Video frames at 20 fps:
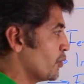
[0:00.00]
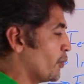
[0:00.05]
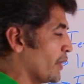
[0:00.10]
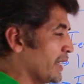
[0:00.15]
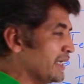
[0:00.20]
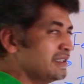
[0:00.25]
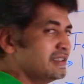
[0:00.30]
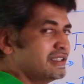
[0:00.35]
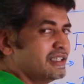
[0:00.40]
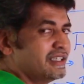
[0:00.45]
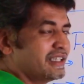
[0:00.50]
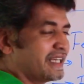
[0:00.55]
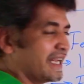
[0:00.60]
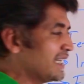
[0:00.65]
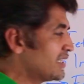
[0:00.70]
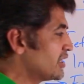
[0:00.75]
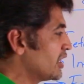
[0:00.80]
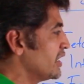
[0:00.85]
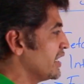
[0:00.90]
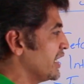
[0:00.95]
when the
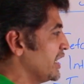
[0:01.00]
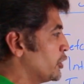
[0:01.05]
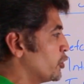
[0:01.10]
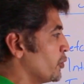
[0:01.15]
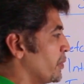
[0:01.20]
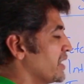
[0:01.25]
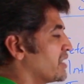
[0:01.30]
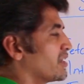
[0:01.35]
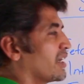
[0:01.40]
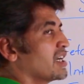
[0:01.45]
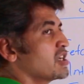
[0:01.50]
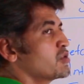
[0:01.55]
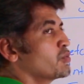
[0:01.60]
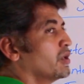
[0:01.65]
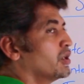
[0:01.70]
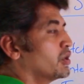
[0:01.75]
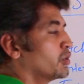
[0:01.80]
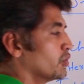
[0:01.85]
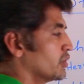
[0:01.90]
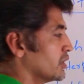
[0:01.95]
data need to be
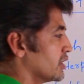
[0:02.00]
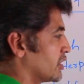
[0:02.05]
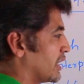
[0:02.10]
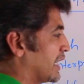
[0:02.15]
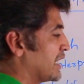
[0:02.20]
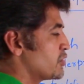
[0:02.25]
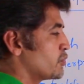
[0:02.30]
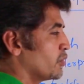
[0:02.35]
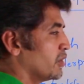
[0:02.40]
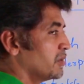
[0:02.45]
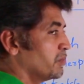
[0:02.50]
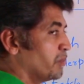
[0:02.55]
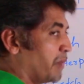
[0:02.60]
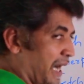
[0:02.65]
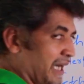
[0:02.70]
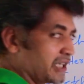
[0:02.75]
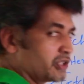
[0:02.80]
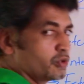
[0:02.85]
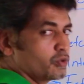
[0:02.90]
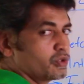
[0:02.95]
transferred
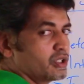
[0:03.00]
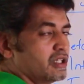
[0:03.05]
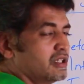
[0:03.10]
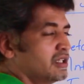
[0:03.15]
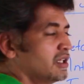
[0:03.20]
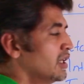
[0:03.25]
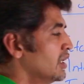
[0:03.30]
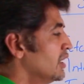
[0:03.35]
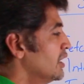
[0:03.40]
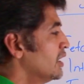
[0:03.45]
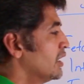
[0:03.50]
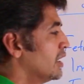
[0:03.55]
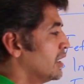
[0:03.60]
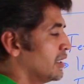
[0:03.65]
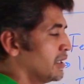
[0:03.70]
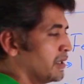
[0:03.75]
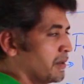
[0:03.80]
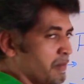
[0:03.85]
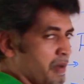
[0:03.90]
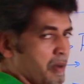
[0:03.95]
back to
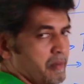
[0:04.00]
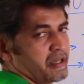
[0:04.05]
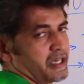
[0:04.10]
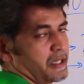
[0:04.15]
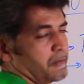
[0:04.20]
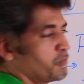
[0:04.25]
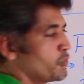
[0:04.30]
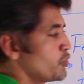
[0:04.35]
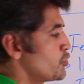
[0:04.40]
the memory.